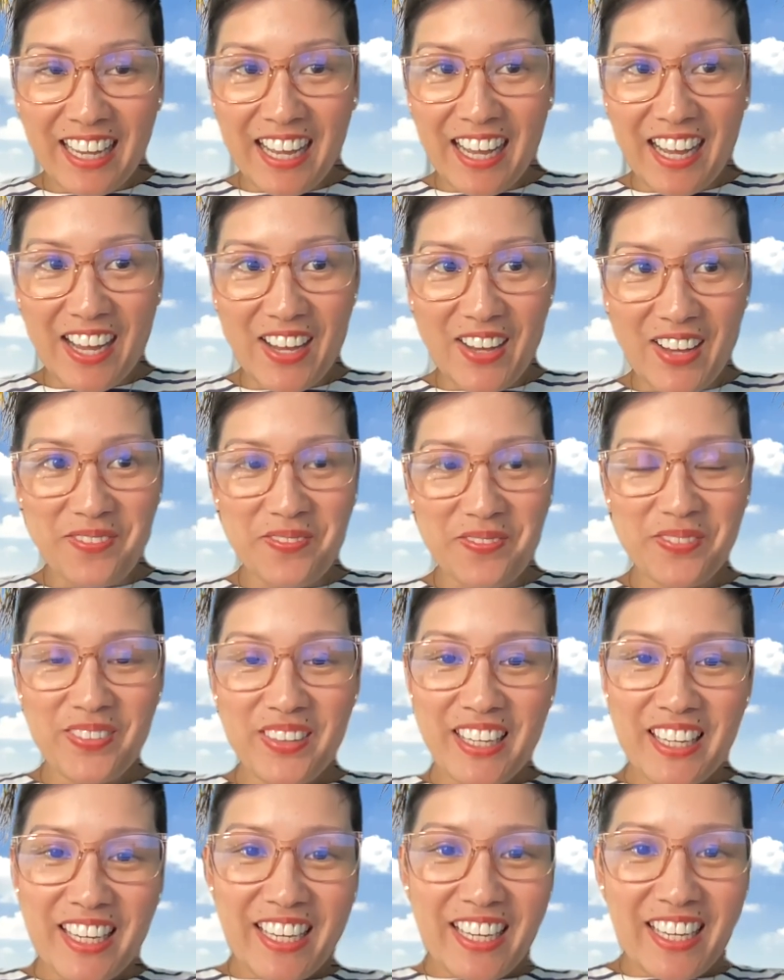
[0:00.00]

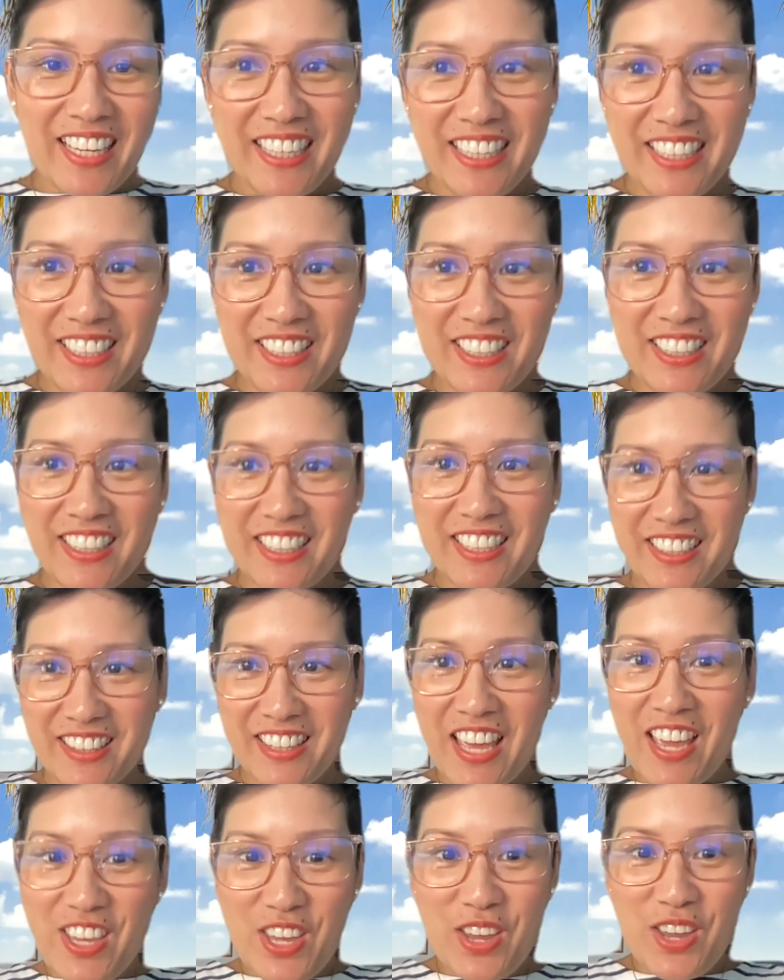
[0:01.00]

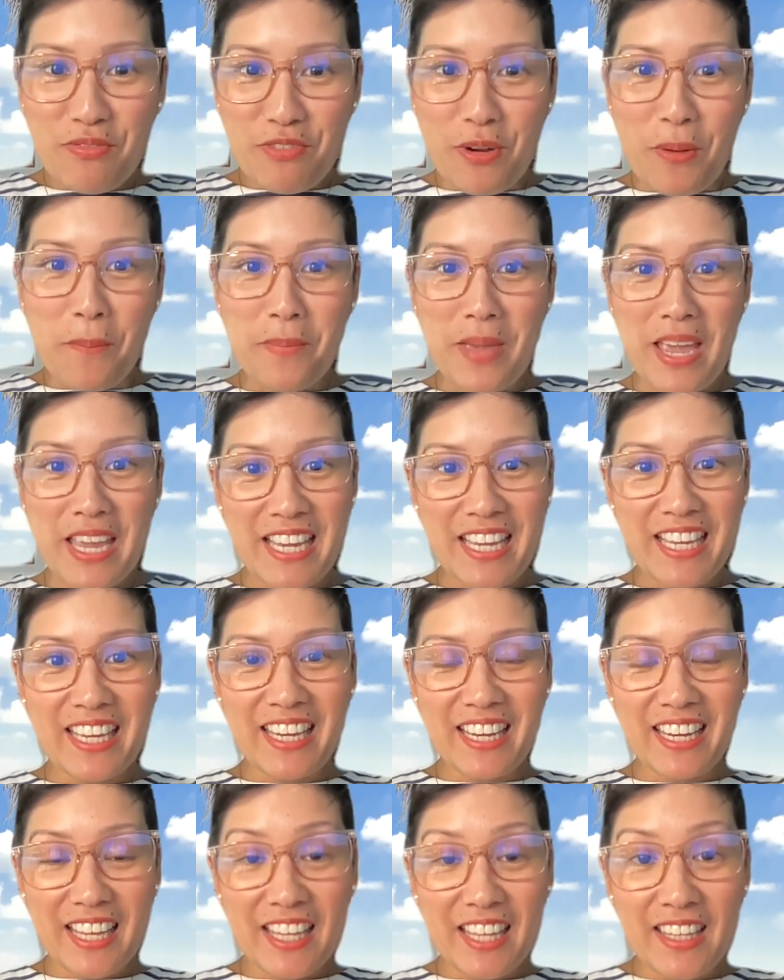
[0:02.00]
Thank you for making
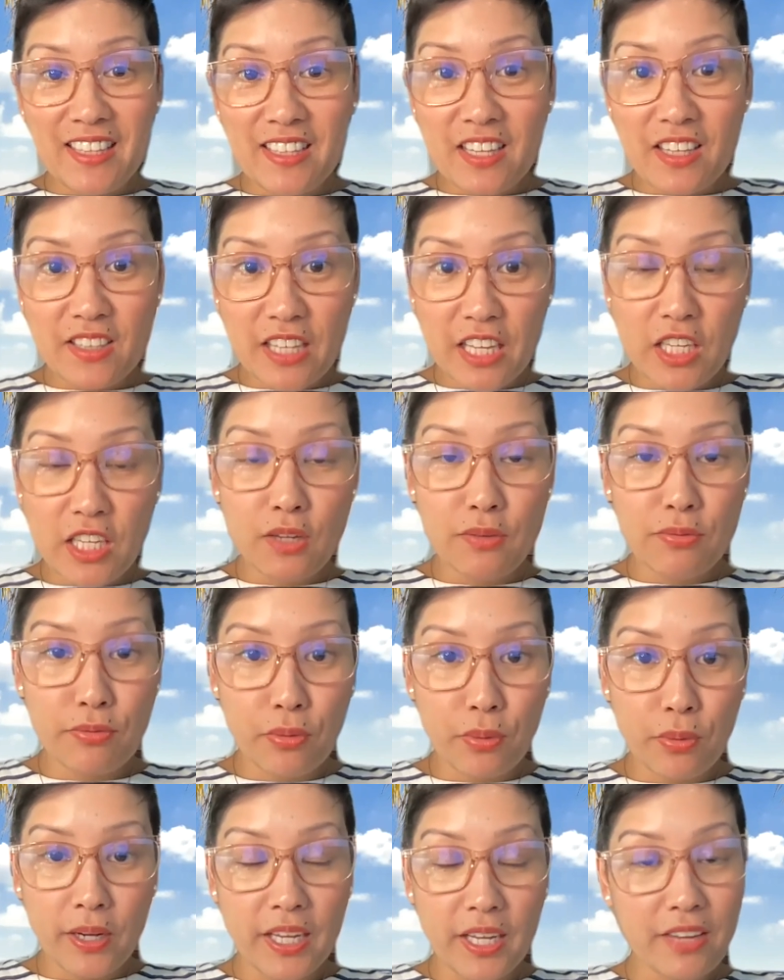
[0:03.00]
it in. Thank you
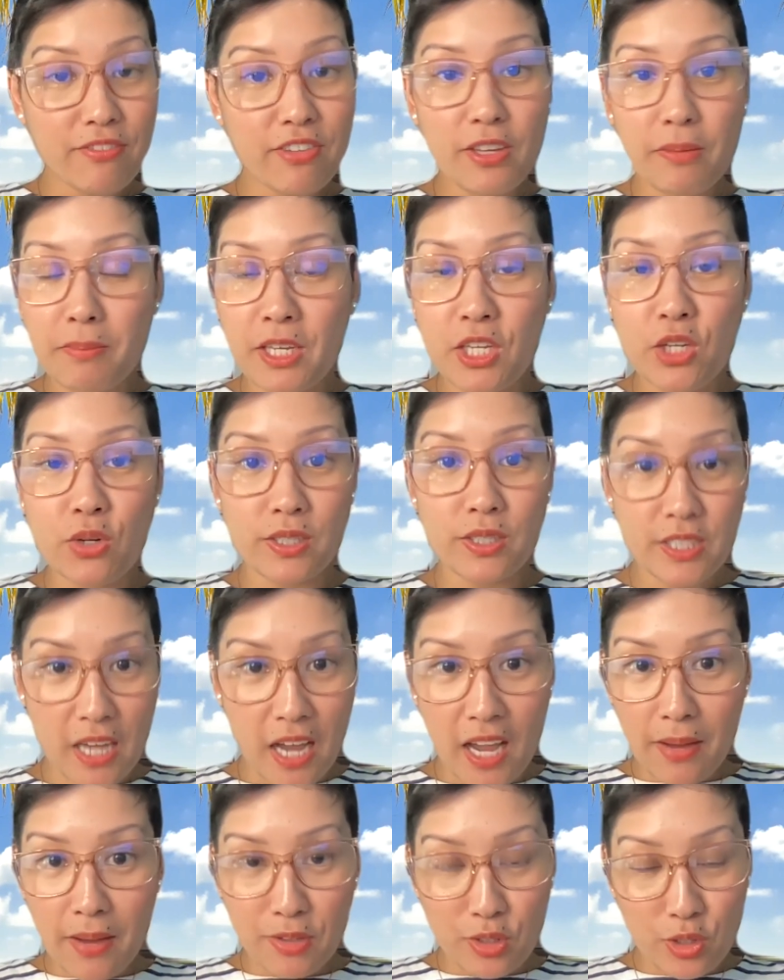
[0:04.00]
for giving me your
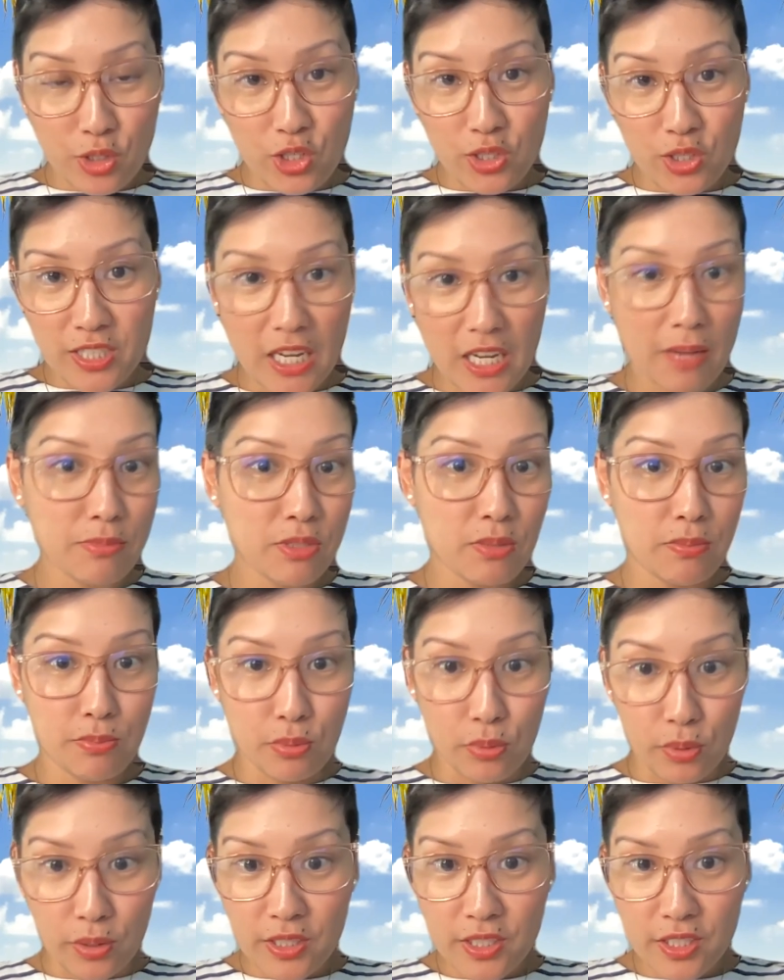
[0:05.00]
time. I know your time's
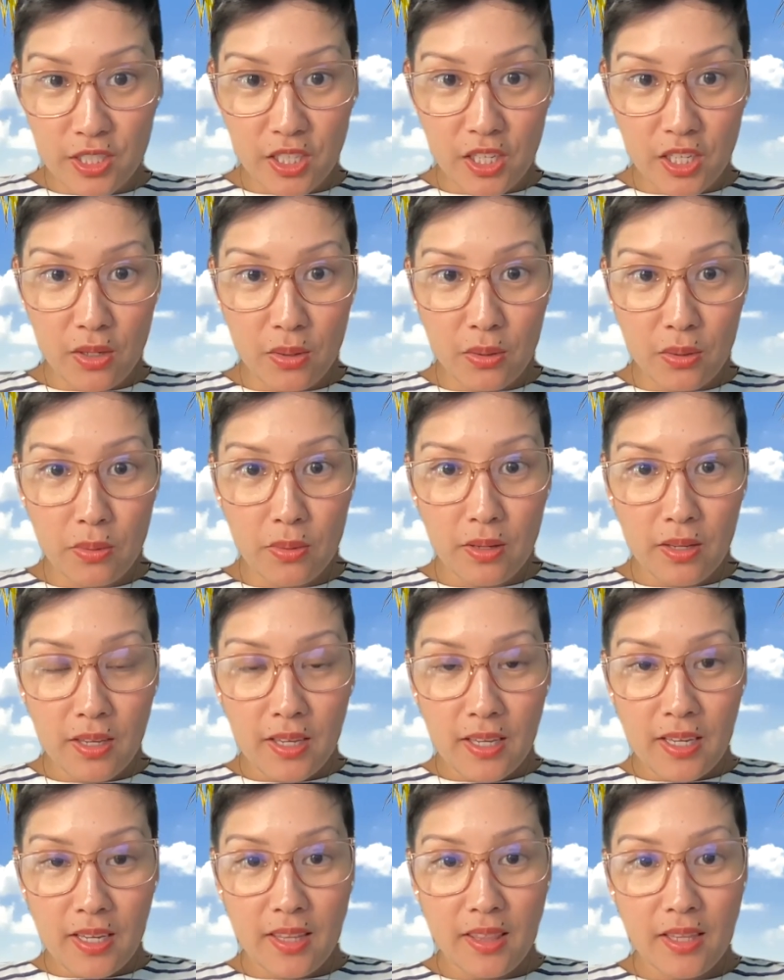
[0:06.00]
important to you,
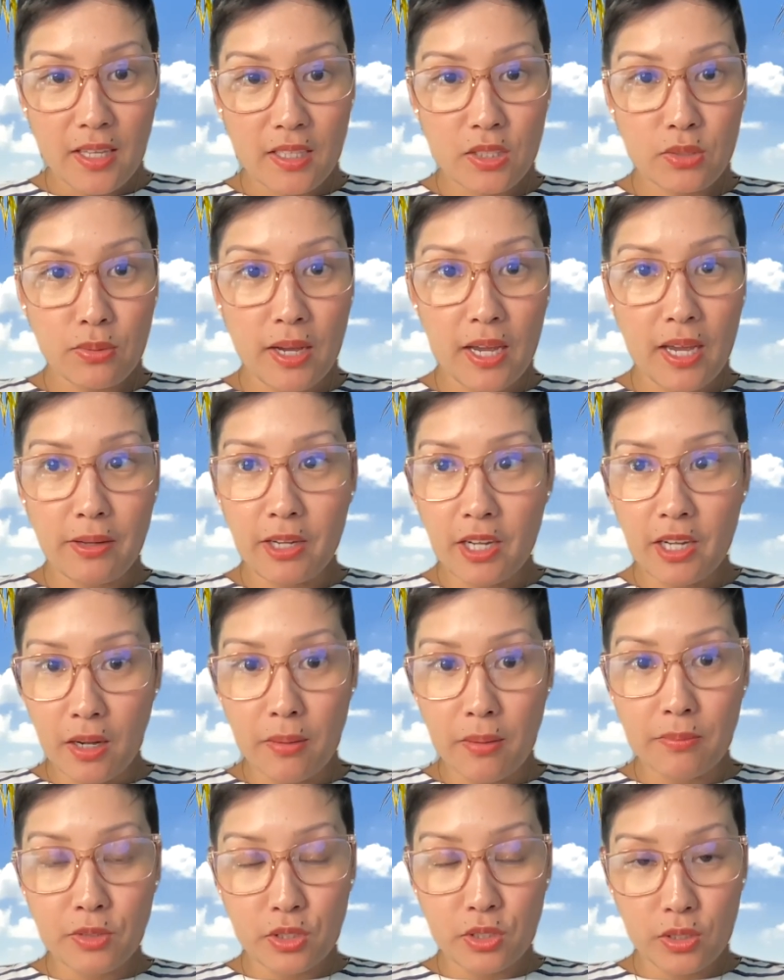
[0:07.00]
and that's why I
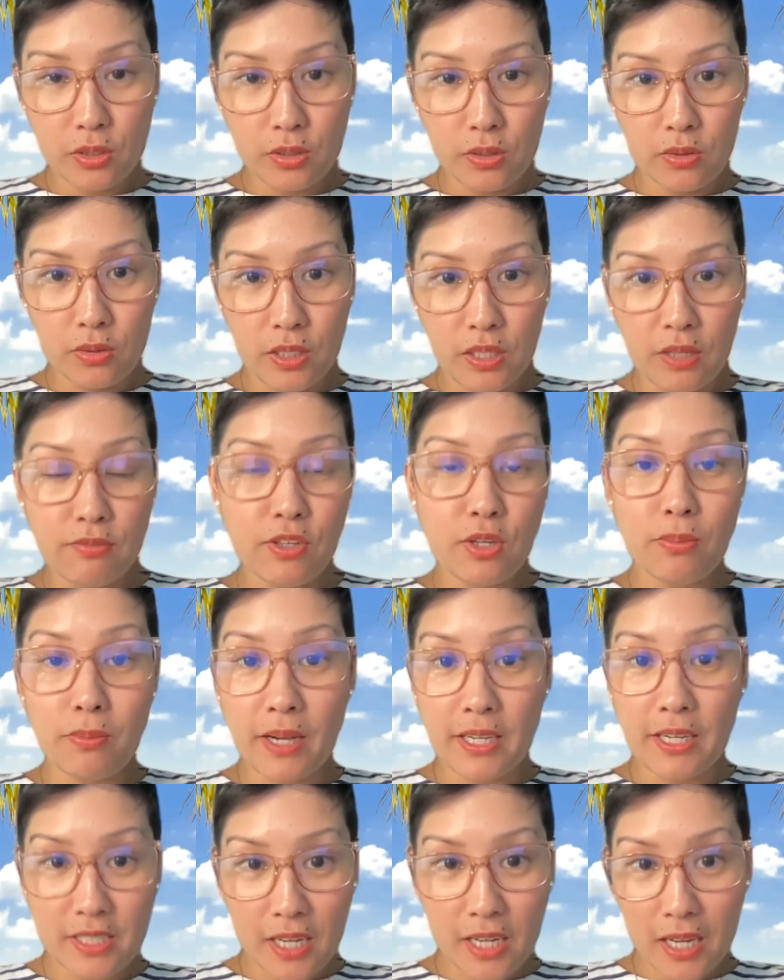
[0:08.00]
come to give you
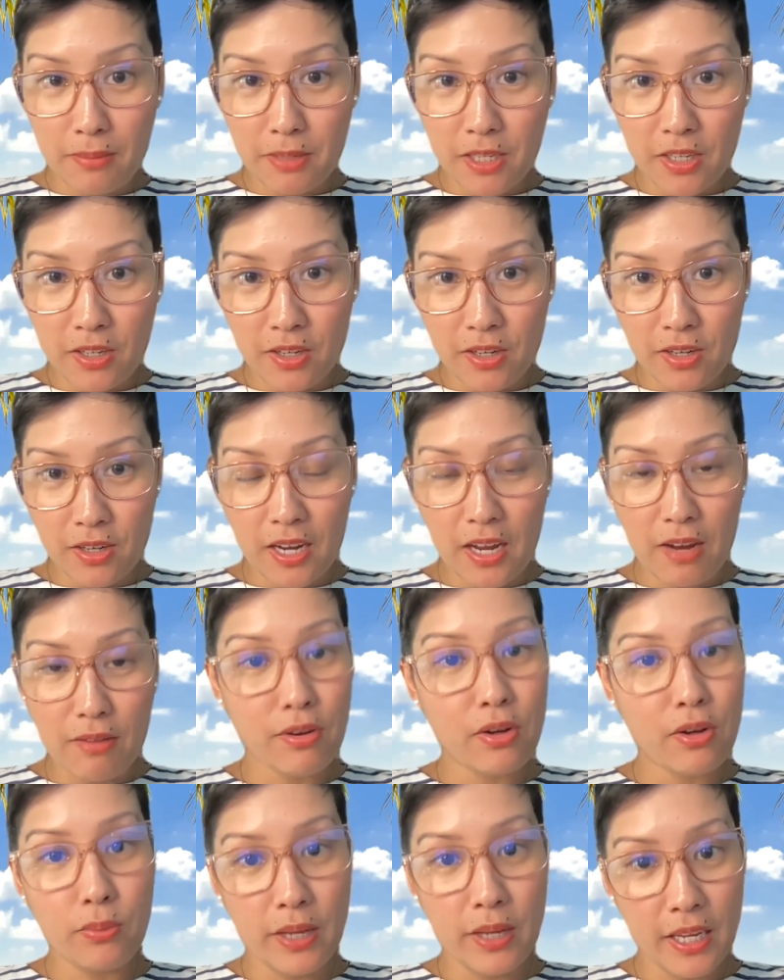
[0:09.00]
my time here
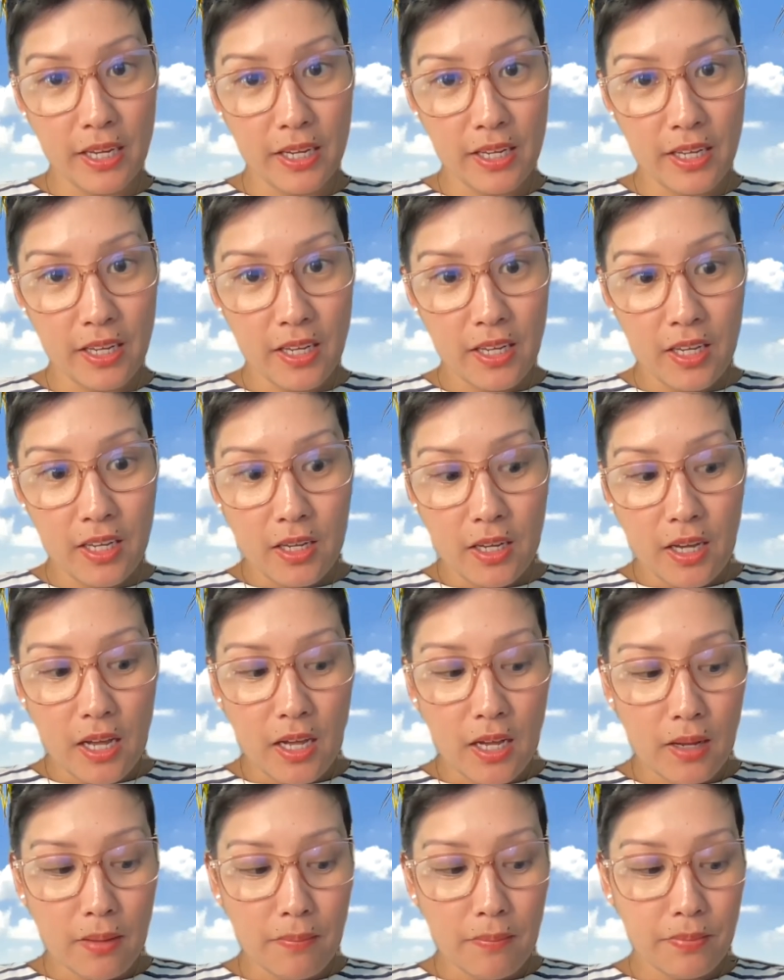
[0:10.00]
every week,
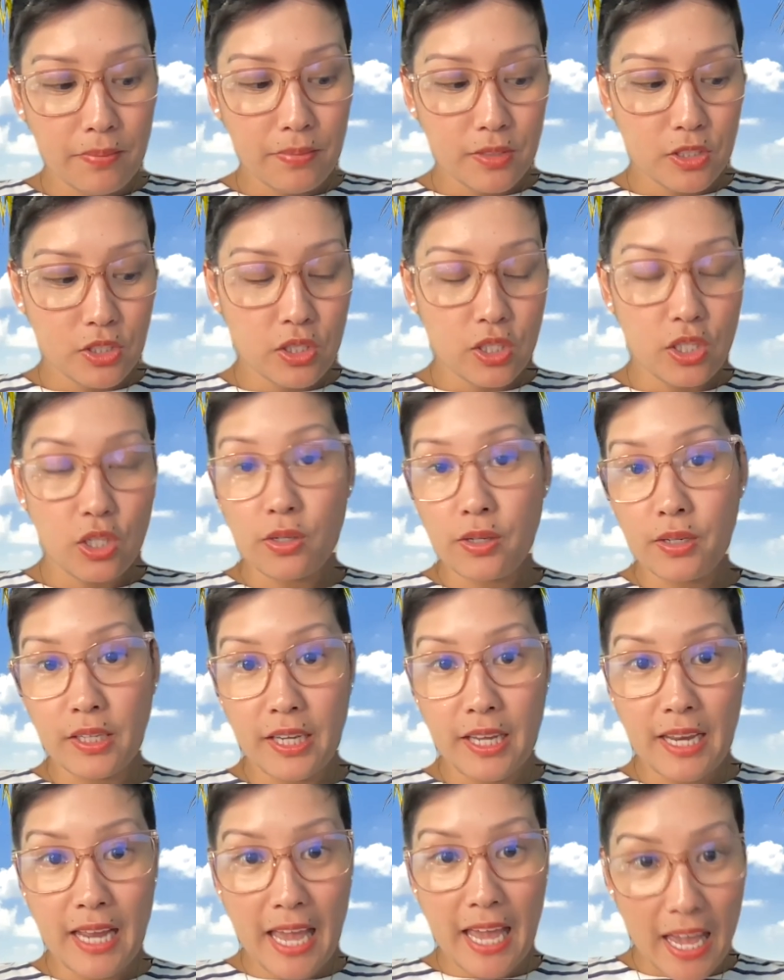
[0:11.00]
so you can
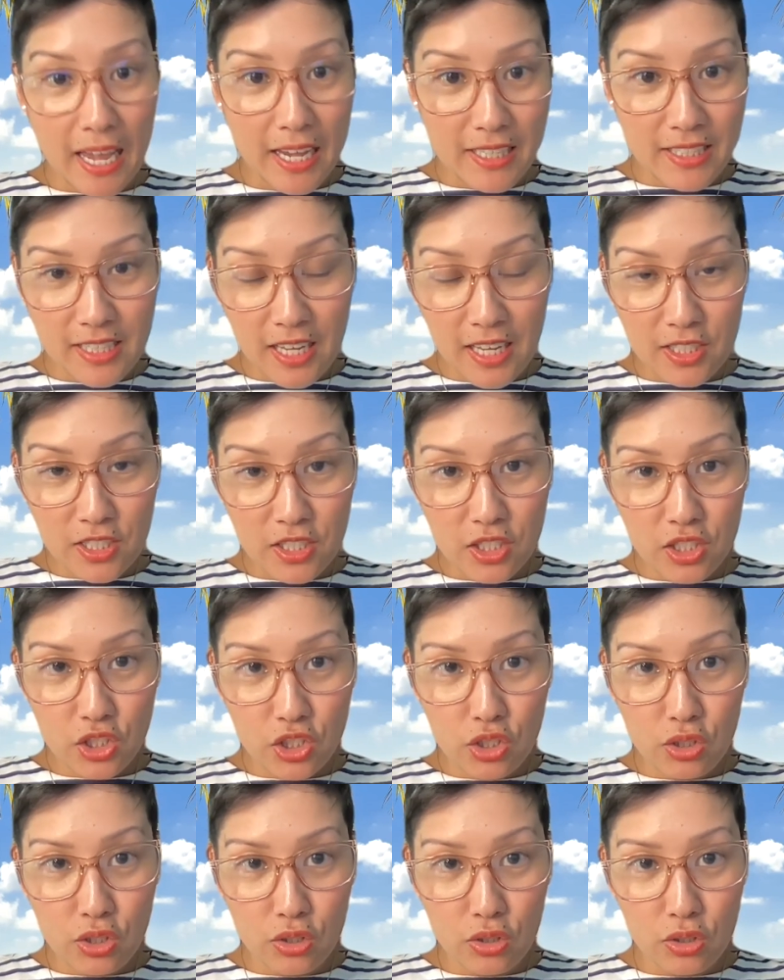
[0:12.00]
gain access
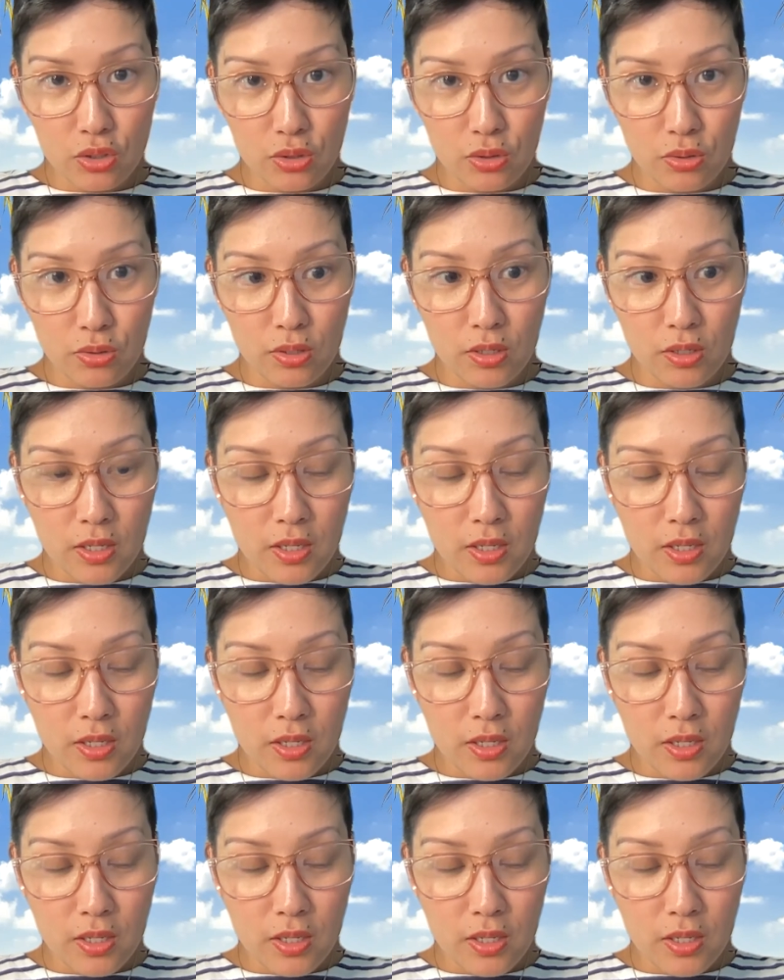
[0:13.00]
to